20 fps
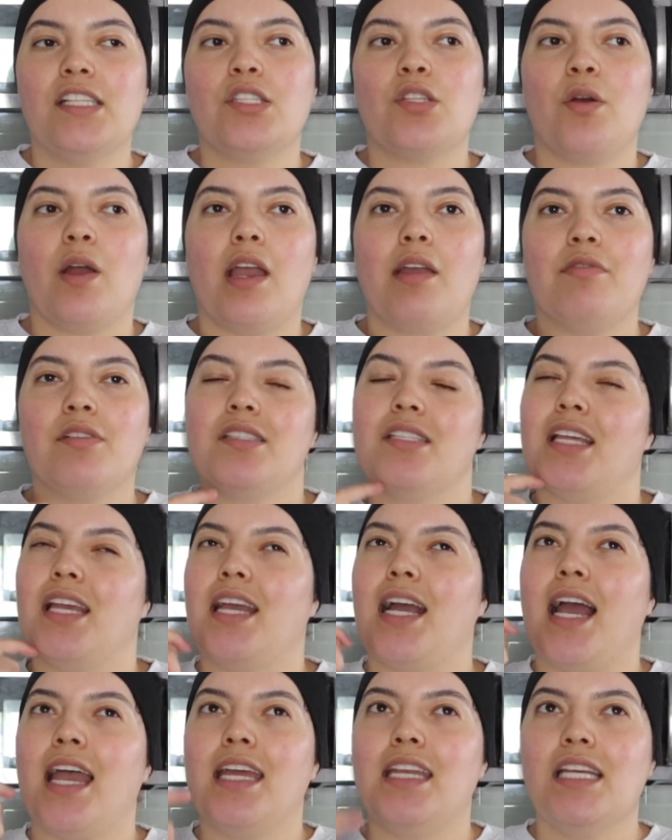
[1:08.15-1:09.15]
So I was
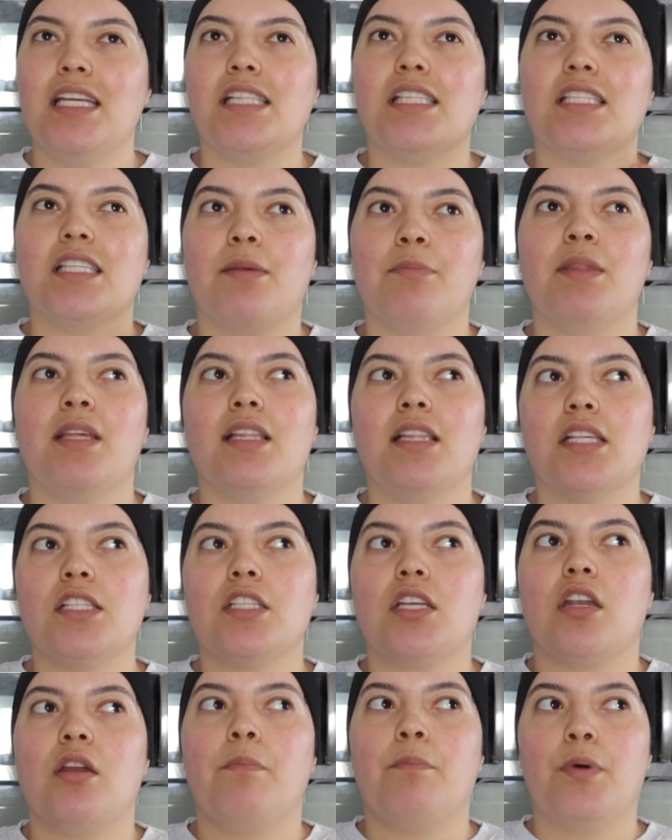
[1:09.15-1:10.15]
like, I need something
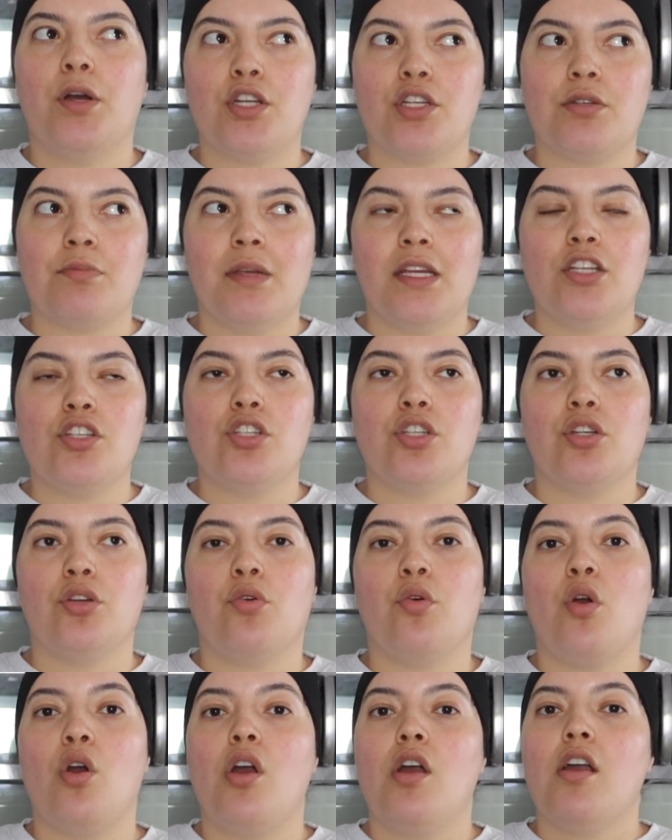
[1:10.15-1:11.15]
that's gonna push me
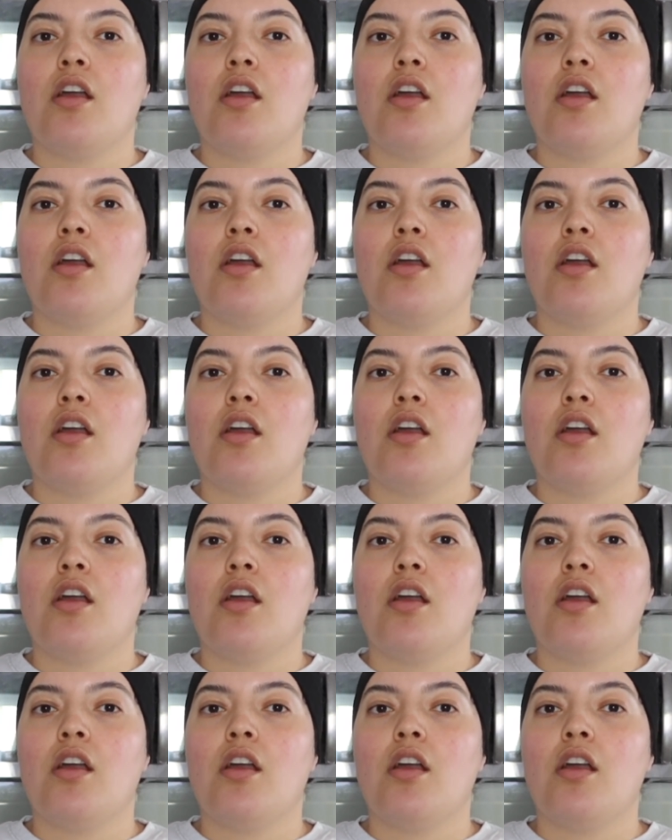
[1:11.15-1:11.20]
to